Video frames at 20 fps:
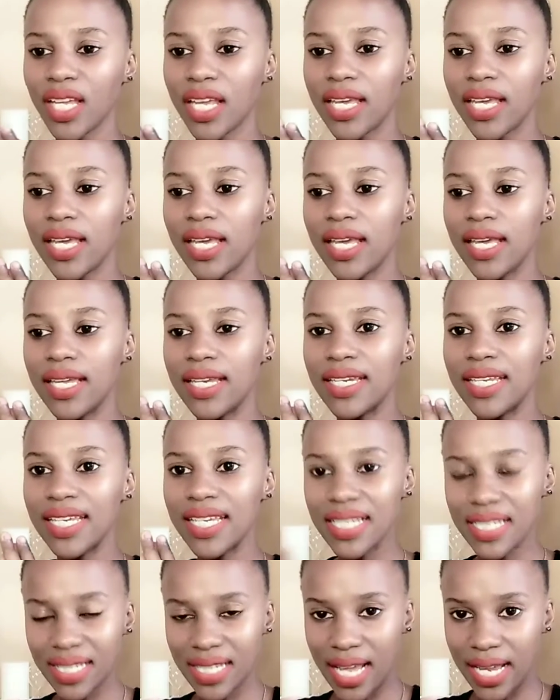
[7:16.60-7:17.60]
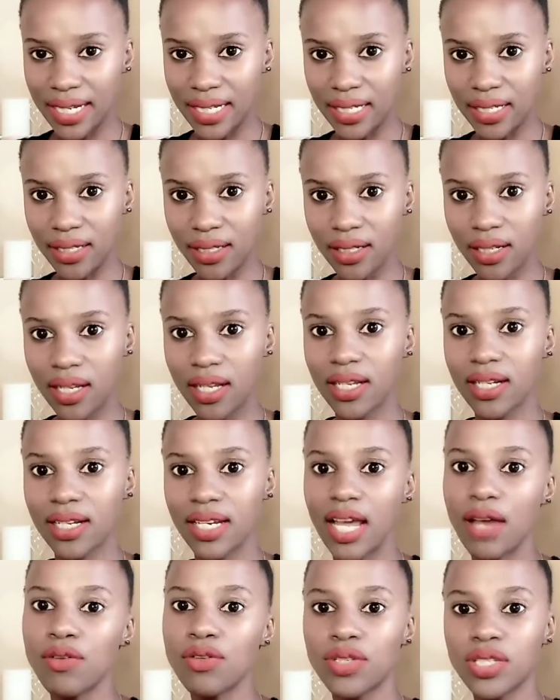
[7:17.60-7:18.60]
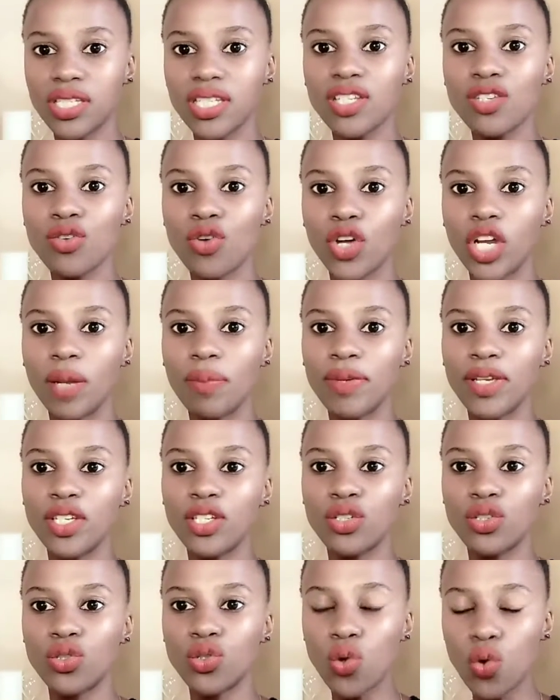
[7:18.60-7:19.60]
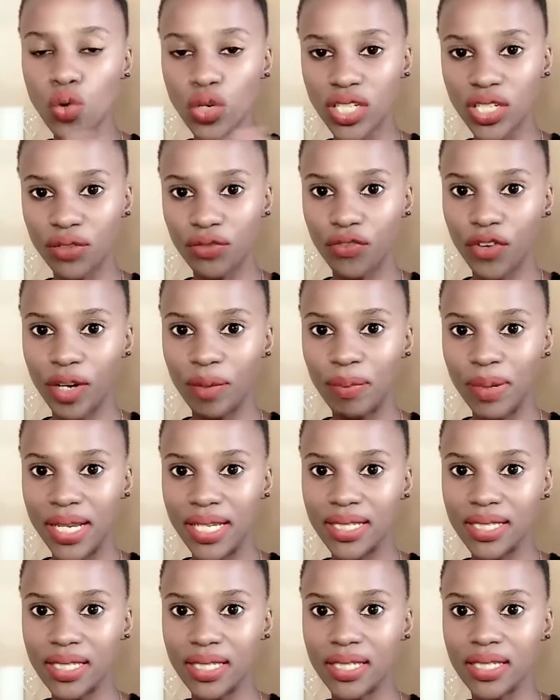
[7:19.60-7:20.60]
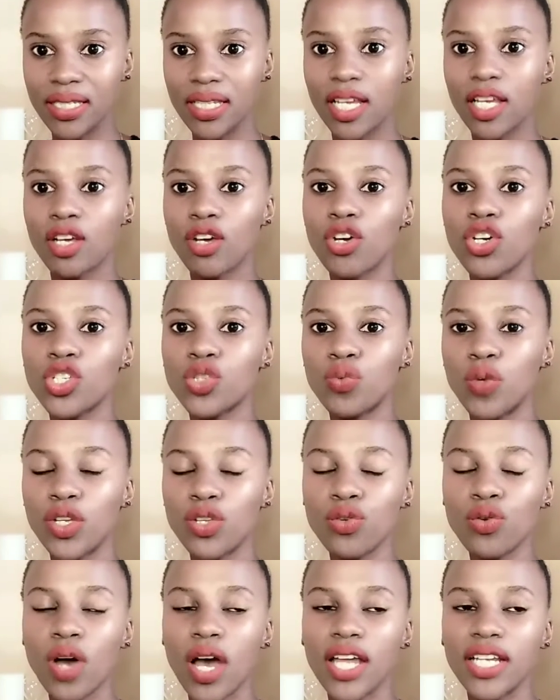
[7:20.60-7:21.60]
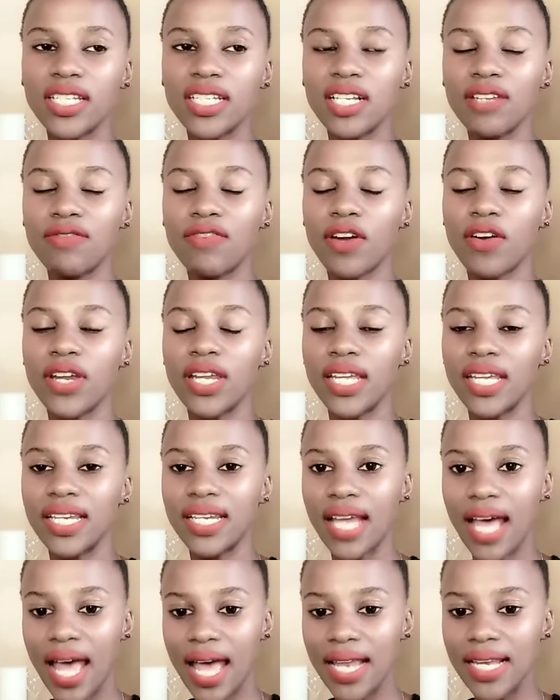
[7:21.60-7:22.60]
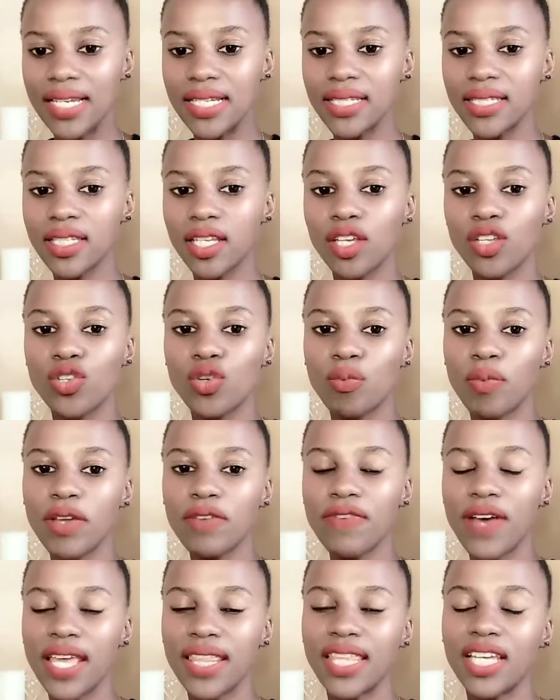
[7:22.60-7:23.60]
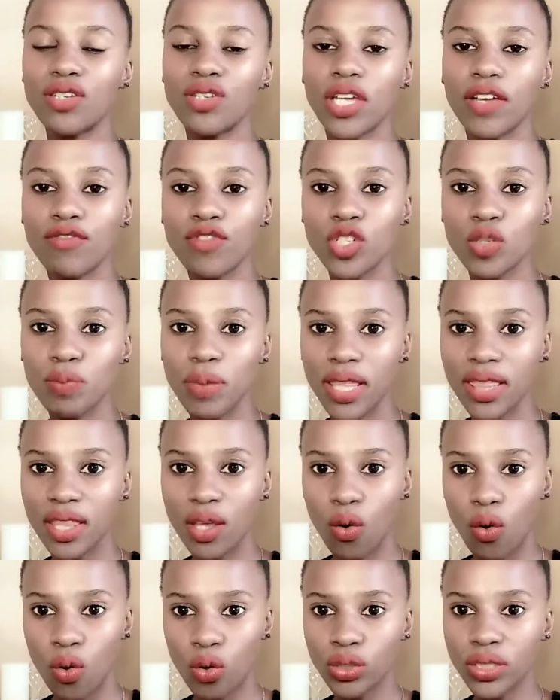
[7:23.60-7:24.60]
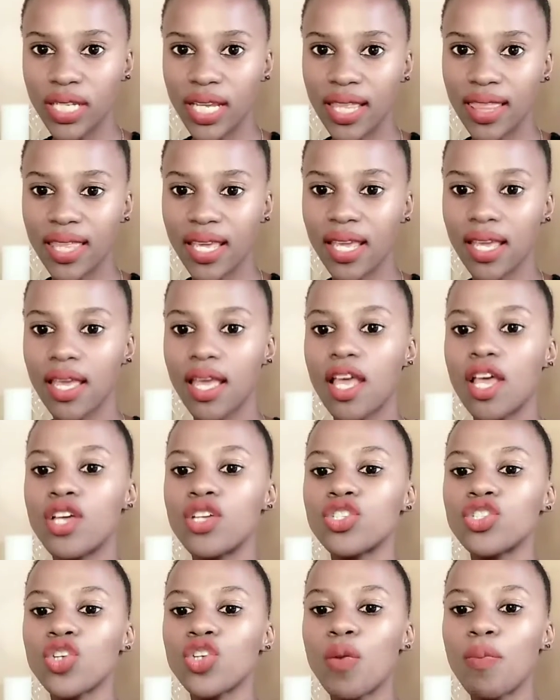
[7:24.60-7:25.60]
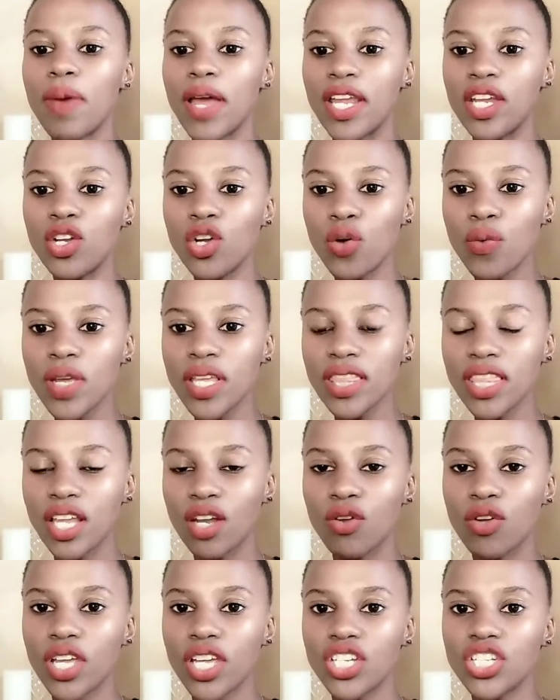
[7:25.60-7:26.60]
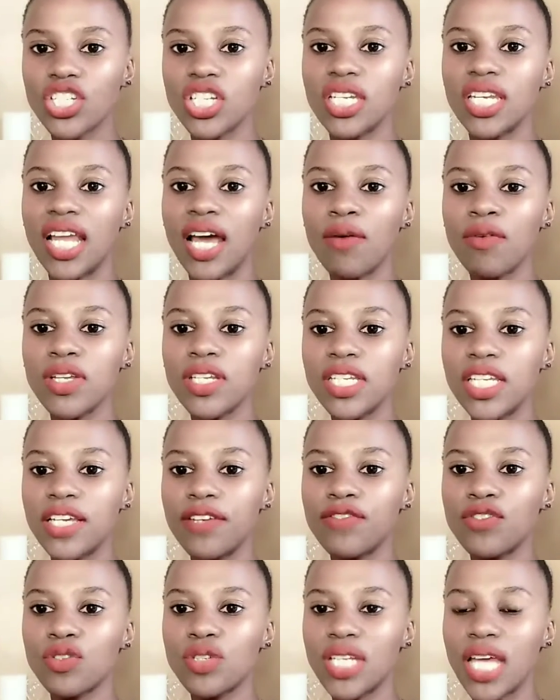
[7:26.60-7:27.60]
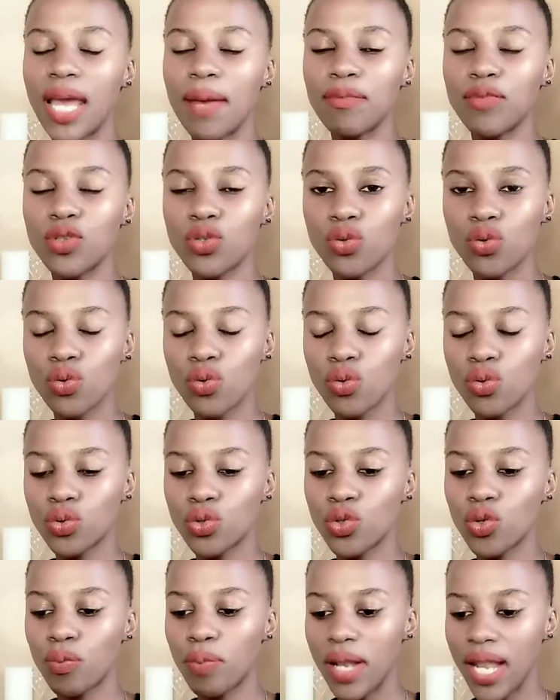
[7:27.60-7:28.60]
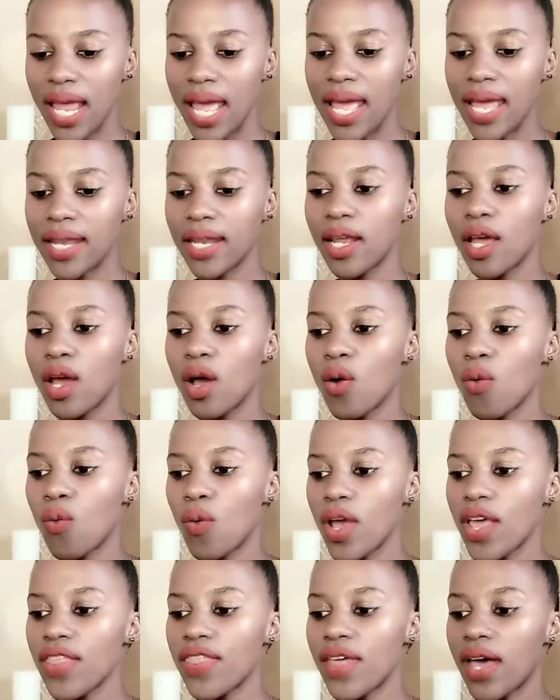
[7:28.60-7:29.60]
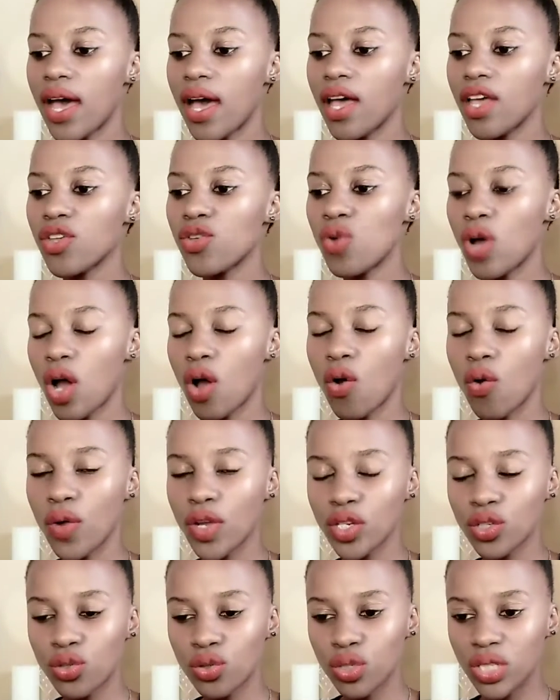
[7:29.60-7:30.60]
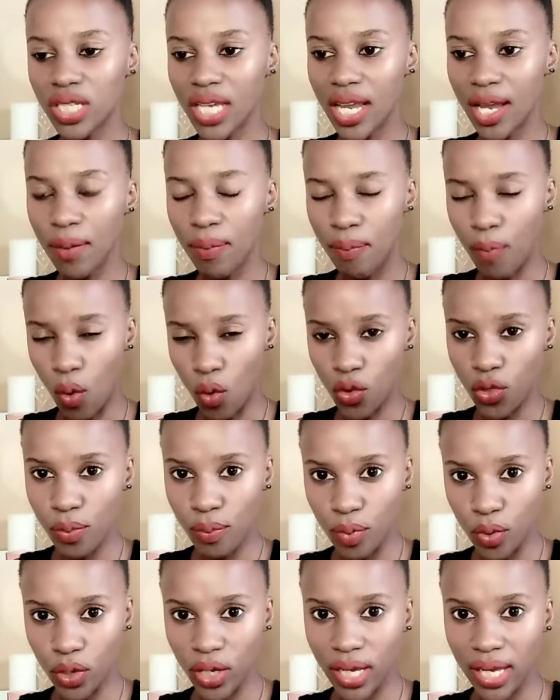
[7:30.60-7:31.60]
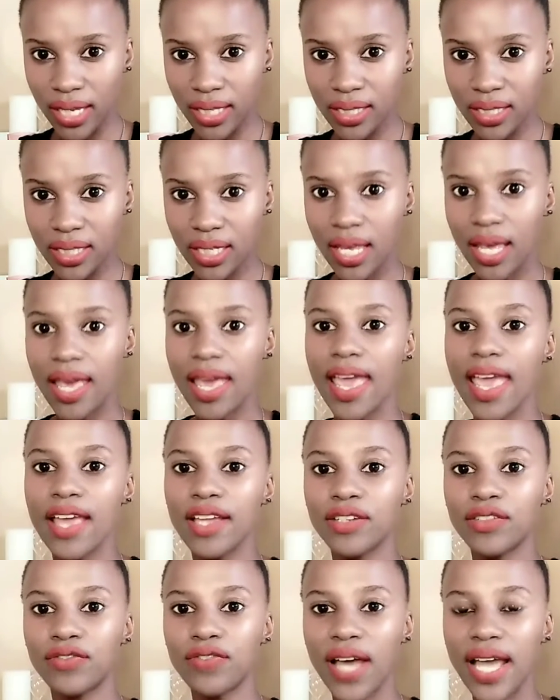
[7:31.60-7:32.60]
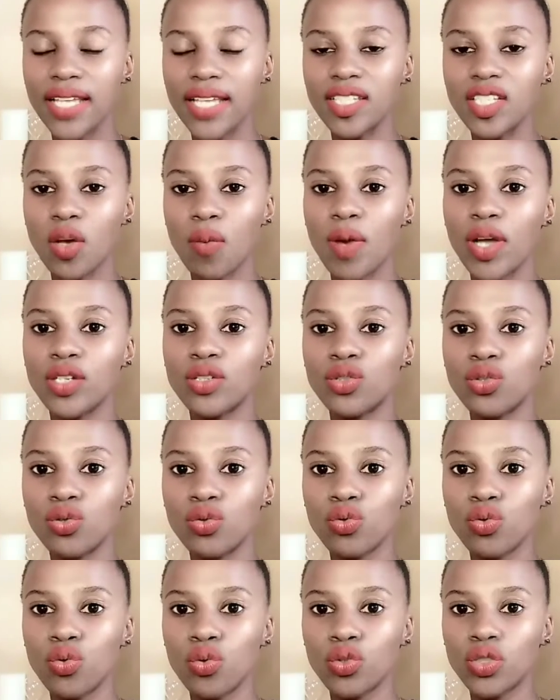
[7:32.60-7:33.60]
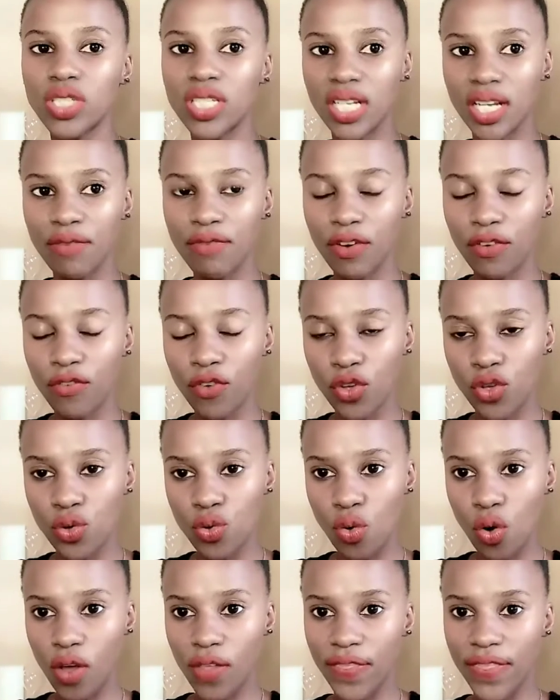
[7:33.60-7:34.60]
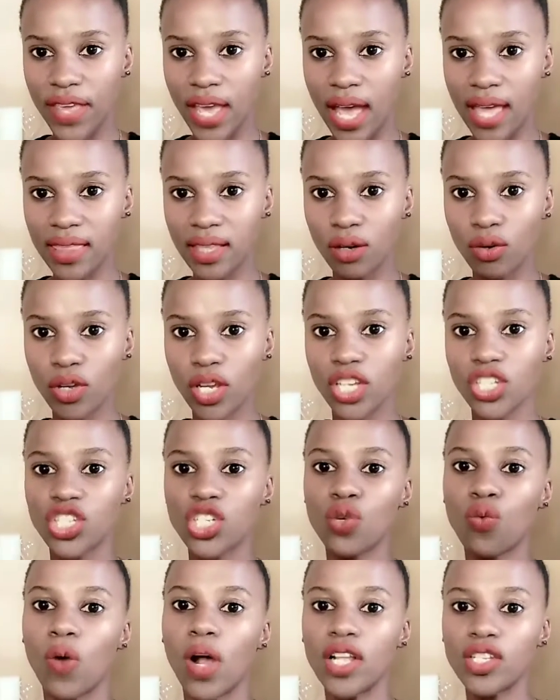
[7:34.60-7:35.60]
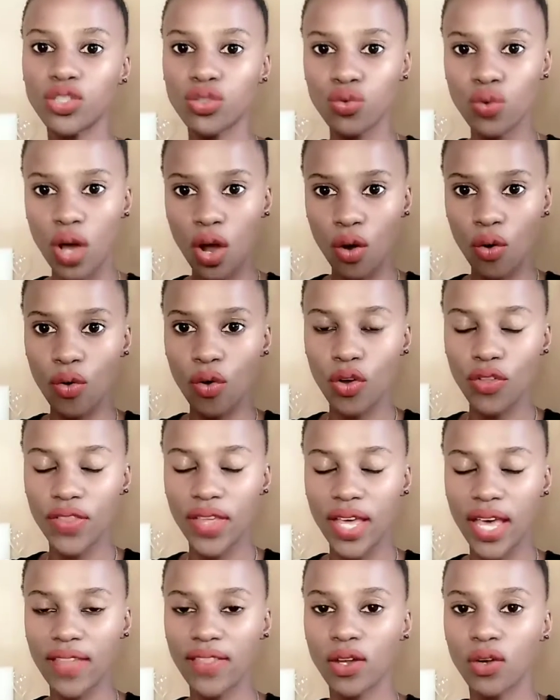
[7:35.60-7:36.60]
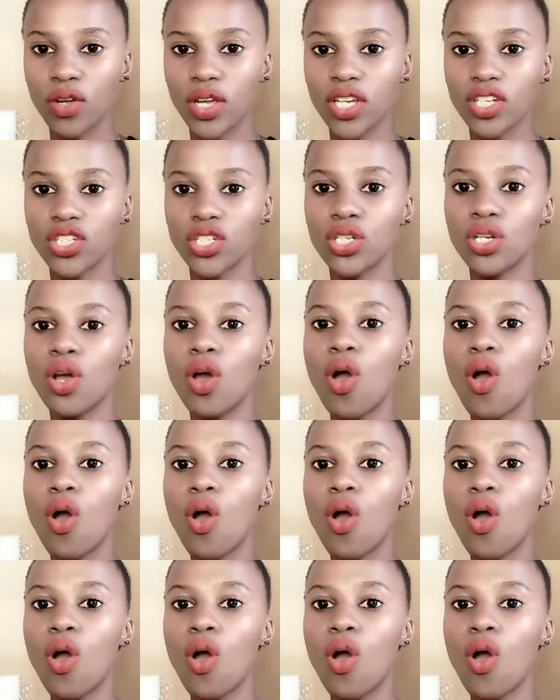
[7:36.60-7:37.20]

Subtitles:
in East London. Now you see you're going to be in two different places, because when you are delivering in Alice, you may find that you have to spend the whole day there. So by knowing the location, now it gives you time to plan whether you are going to take both bookings and find someone to deliver for you on the other location whilst you are going on the other location,